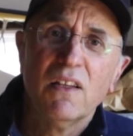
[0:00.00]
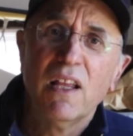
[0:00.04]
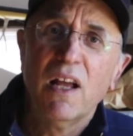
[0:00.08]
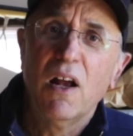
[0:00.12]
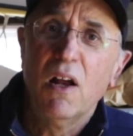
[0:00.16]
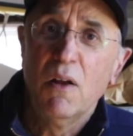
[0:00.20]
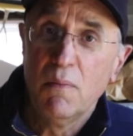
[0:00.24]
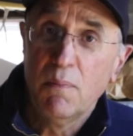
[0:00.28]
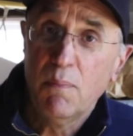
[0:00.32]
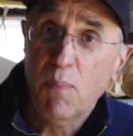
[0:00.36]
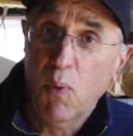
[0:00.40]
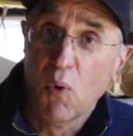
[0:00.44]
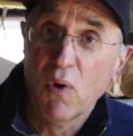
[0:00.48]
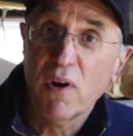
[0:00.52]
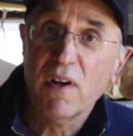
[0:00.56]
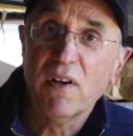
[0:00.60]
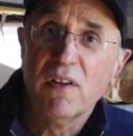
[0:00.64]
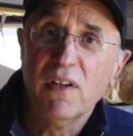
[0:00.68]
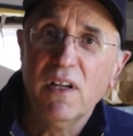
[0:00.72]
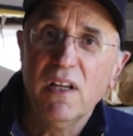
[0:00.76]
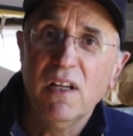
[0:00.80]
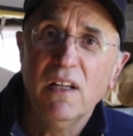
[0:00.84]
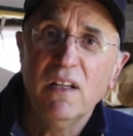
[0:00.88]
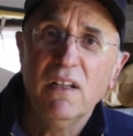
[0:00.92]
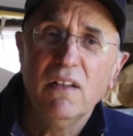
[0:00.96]
an
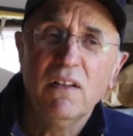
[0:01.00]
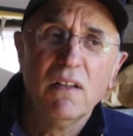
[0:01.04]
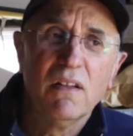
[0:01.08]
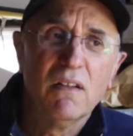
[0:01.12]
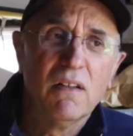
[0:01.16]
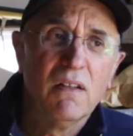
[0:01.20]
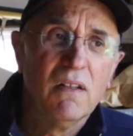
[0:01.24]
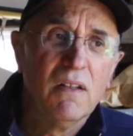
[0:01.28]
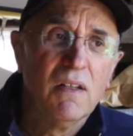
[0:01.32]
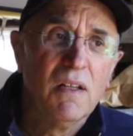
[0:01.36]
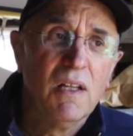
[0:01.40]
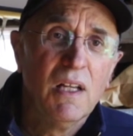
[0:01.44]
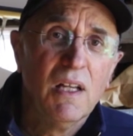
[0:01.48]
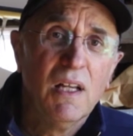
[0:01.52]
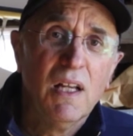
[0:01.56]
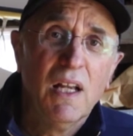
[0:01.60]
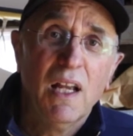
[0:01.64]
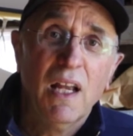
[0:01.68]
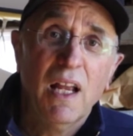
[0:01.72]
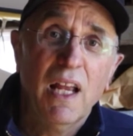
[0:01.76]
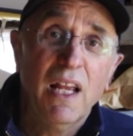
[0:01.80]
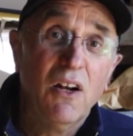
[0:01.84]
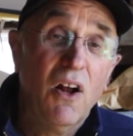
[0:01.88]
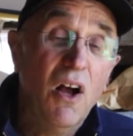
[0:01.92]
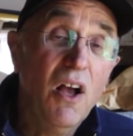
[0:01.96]
important need,
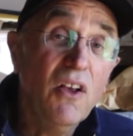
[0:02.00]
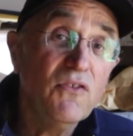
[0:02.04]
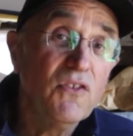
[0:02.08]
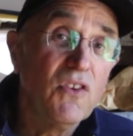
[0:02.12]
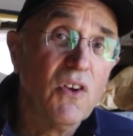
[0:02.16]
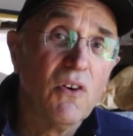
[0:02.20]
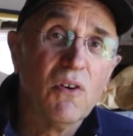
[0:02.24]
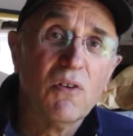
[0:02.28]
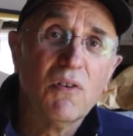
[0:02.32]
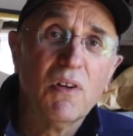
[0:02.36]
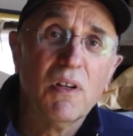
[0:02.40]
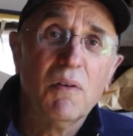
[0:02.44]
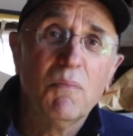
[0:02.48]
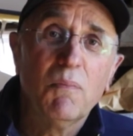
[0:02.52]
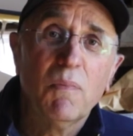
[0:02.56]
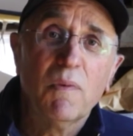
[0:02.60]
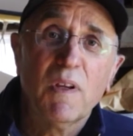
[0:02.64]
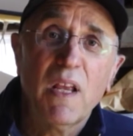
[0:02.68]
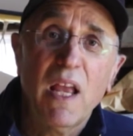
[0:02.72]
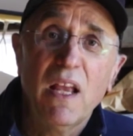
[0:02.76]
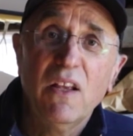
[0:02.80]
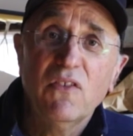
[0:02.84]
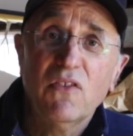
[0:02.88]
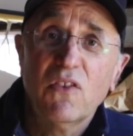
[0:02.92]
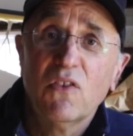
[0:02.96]
and also in
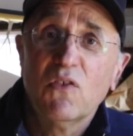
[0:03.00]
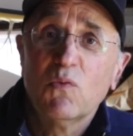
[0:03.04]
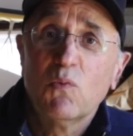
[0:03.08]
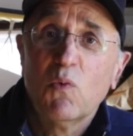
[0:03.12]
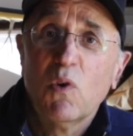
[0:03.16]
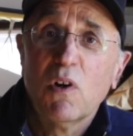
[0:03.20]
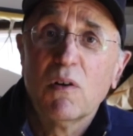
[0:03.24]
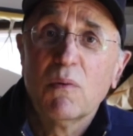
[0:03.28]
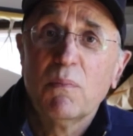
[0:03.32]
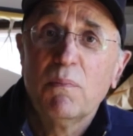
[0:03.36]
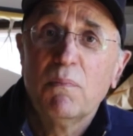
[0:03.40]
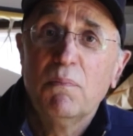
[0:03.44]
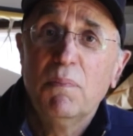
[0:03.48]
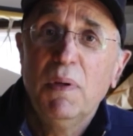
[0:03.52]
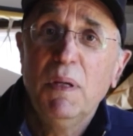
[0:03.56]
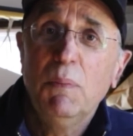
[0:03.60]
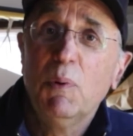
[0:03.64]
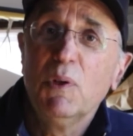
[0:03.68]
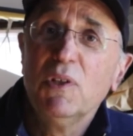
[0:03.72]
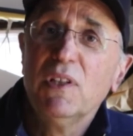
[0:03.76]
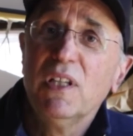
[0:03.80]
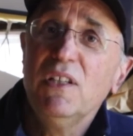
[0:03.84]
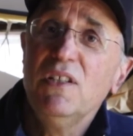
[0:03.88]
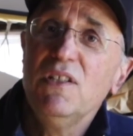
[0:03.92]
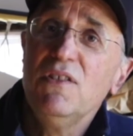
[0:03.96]
cases where
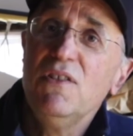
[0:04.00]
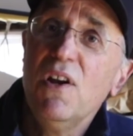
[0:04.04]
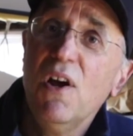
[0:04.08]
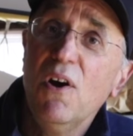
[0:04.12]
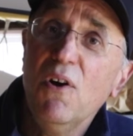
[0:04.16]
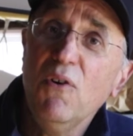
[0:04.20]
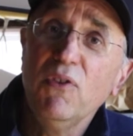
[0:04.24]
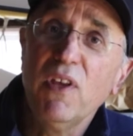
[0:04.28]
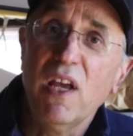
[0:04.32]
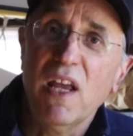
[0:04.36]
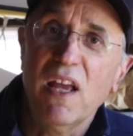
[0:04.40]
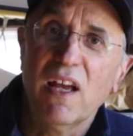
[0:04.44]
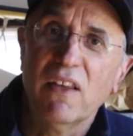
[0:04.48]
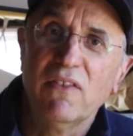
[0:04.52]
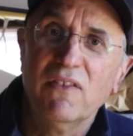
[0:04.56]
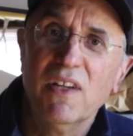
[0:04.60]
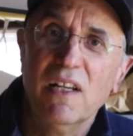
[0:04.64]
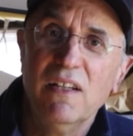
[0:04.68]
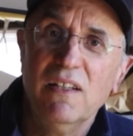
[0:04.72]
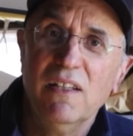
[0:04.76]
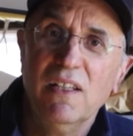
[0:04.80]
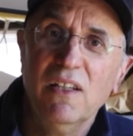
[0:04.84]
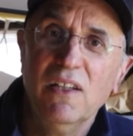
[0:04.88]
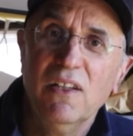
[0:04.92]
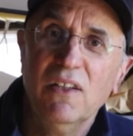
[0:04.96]
people didn't know they had
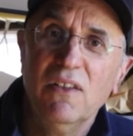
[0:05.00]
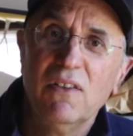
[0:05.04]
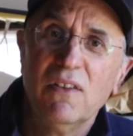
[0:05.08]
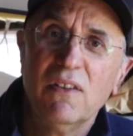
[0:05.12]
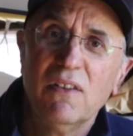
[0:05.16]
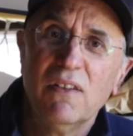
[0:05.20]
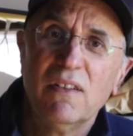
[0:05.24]
that need.